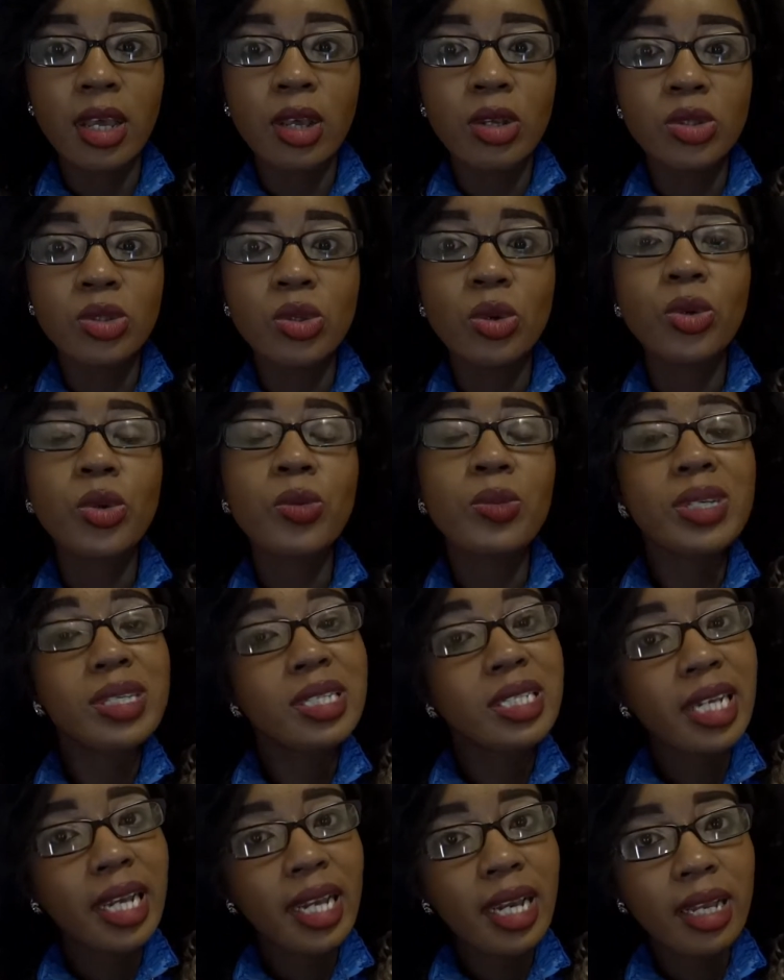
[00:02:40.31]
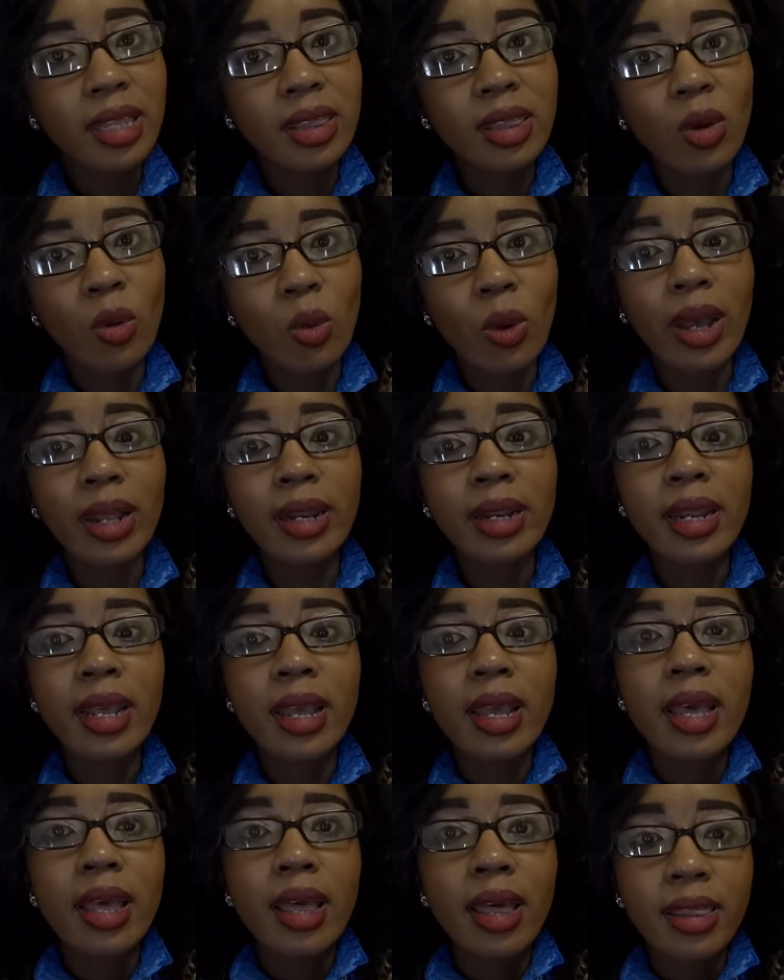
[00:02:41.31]
So you must check the one
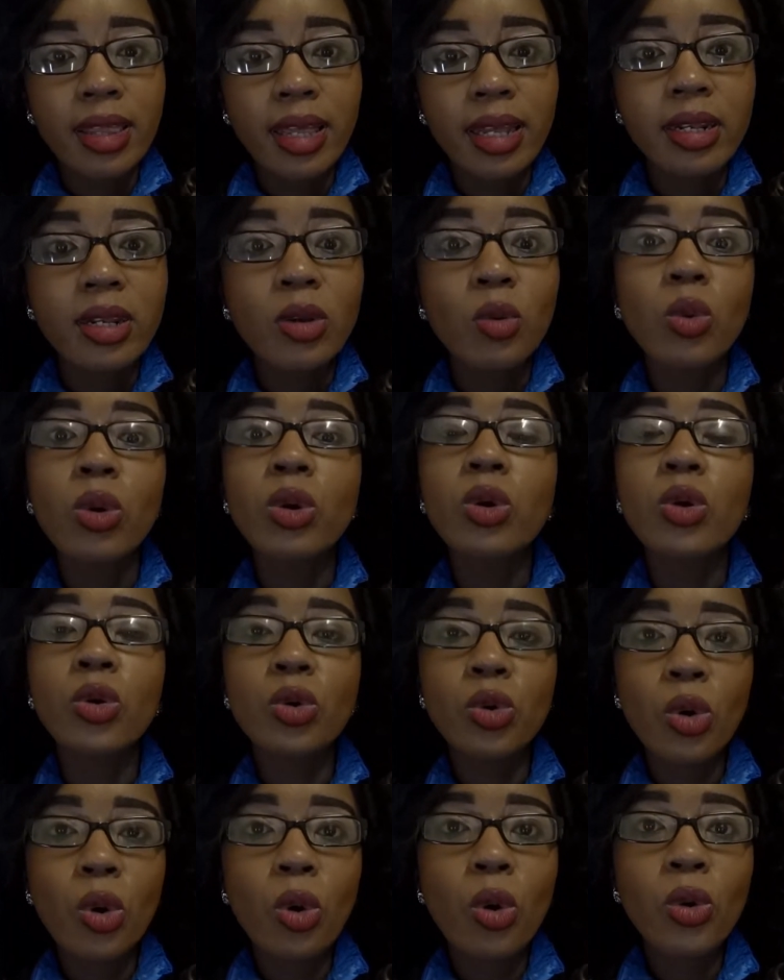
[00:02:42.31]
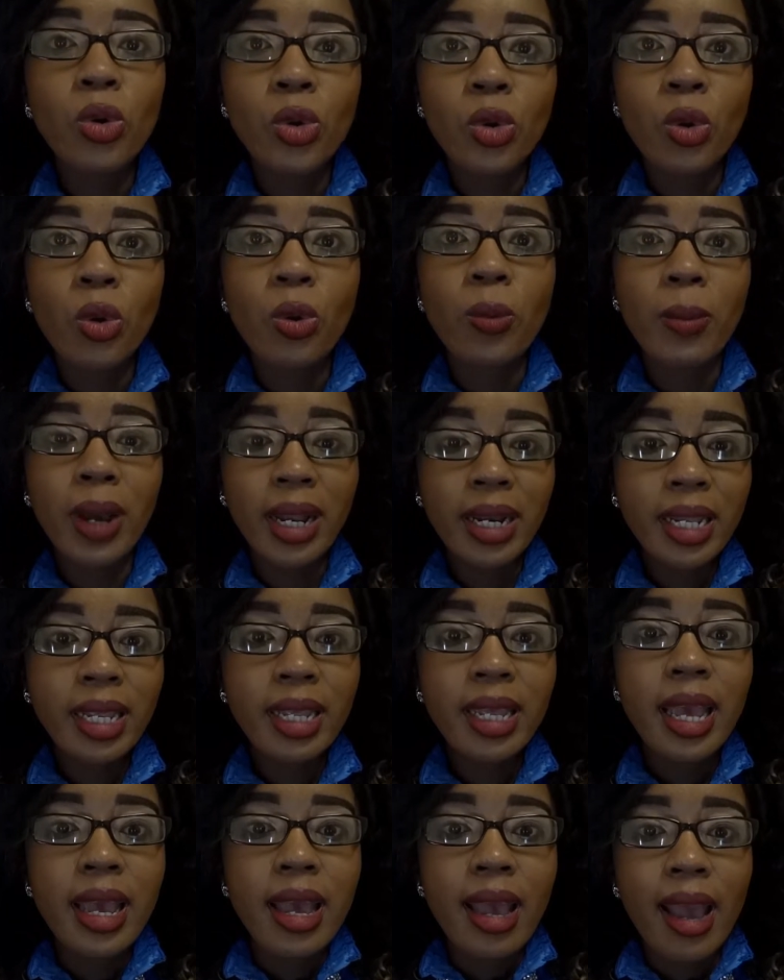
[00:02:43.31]
that will grow your
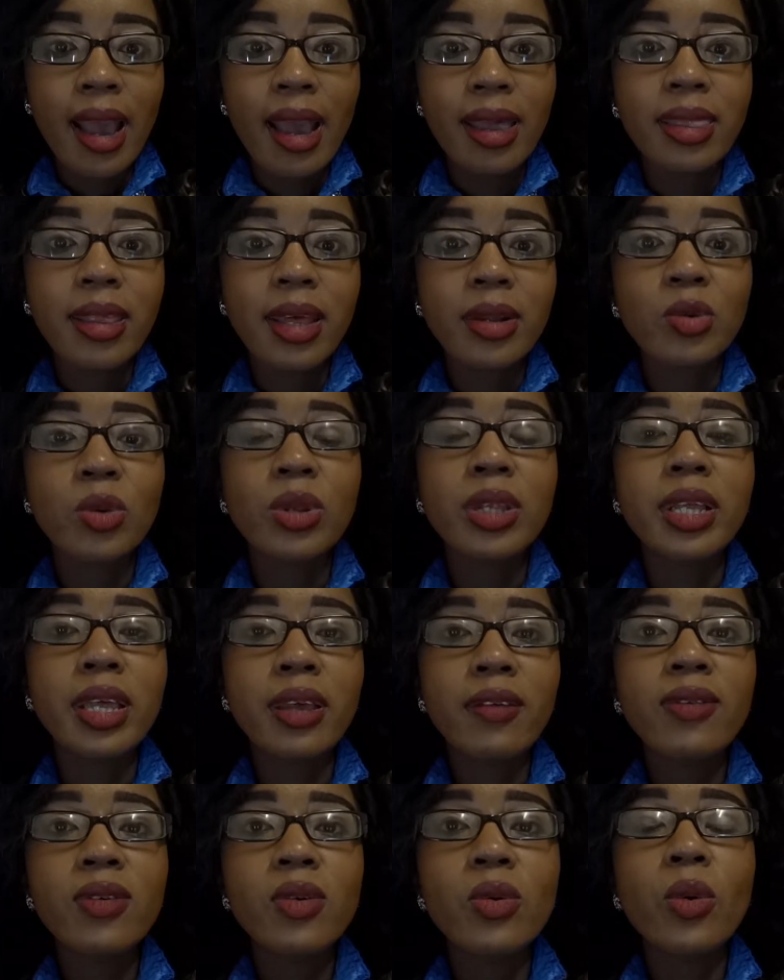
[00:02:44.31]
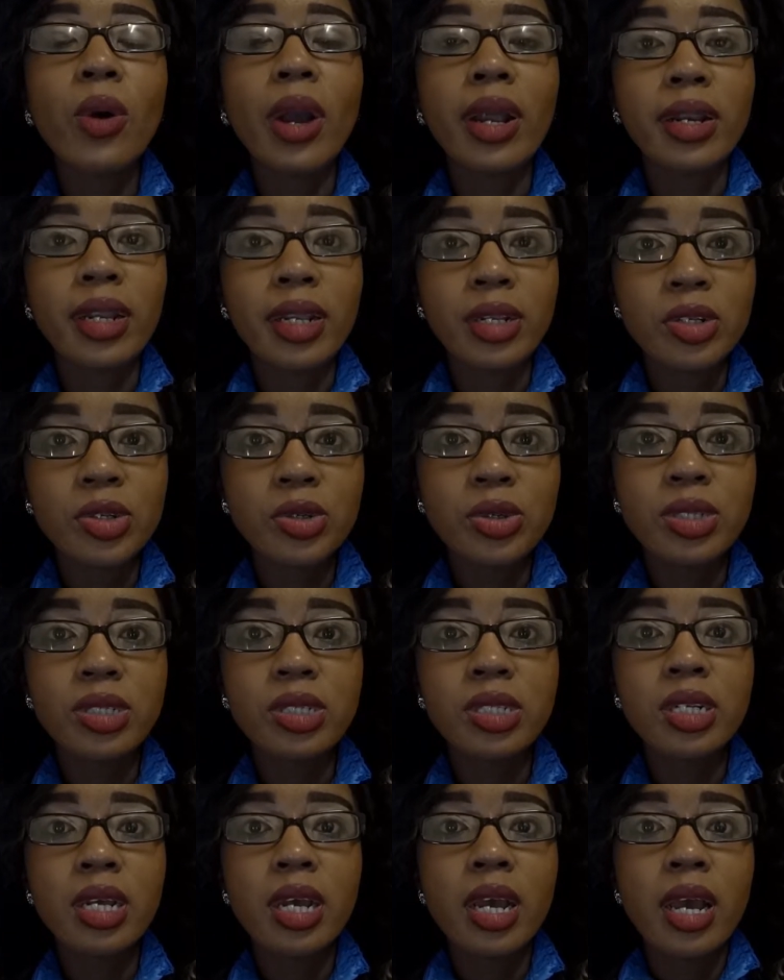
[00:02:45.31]
money and that will give you an
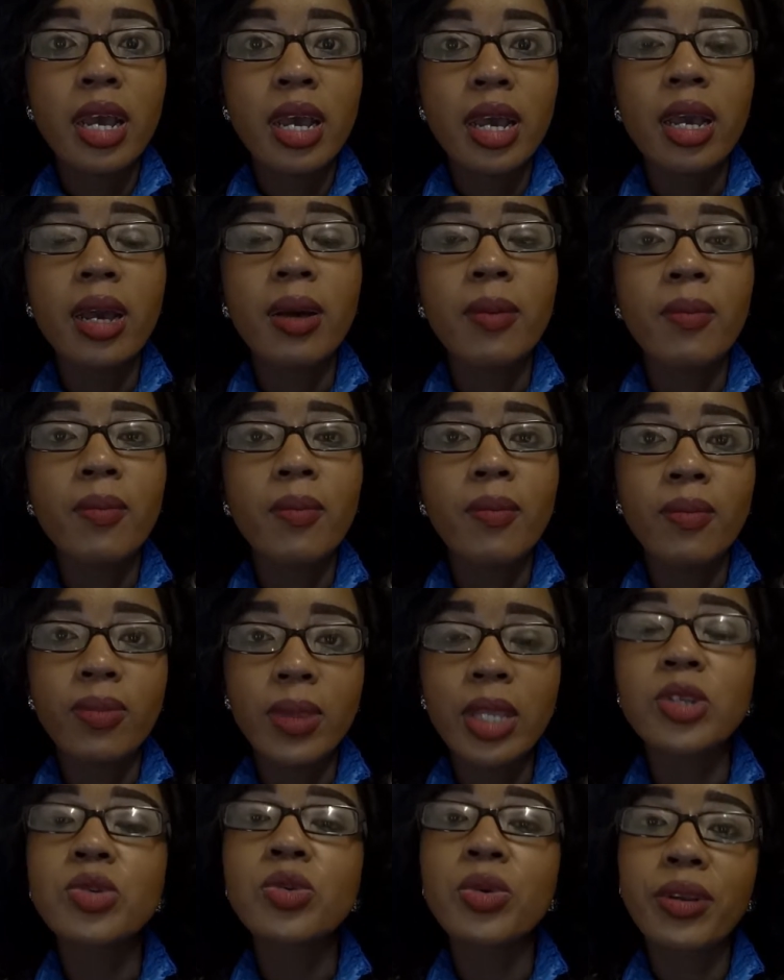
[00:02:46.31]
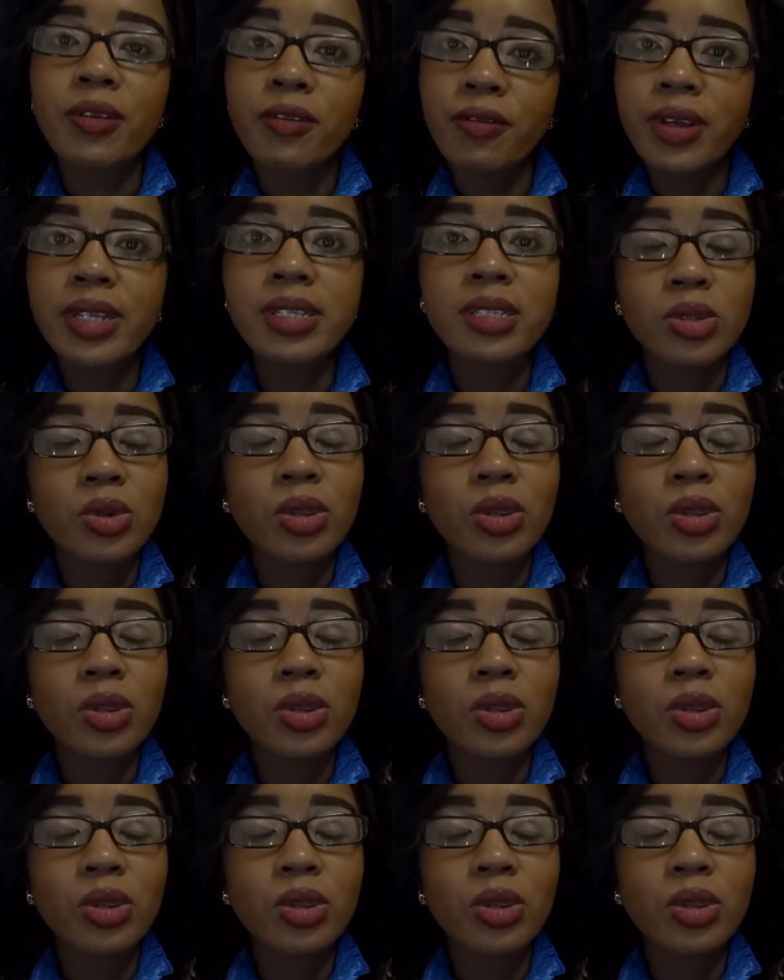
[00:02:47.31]
interest that you invest.